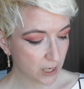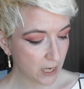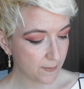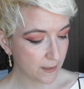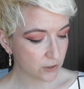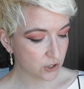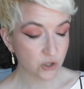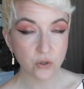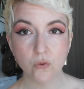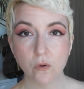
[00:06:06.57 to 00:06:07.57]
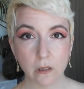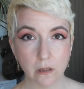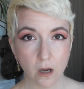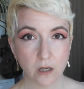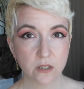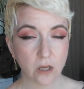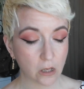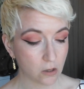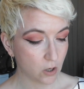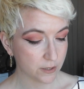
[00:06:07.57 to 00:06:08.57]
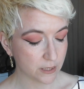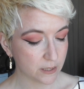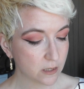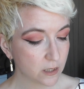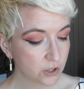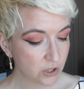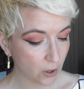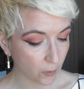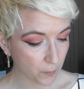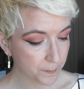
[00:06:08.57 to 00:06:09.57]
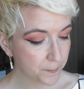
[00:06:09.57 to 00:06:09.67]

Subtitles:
and then 2 Luxe glosses. So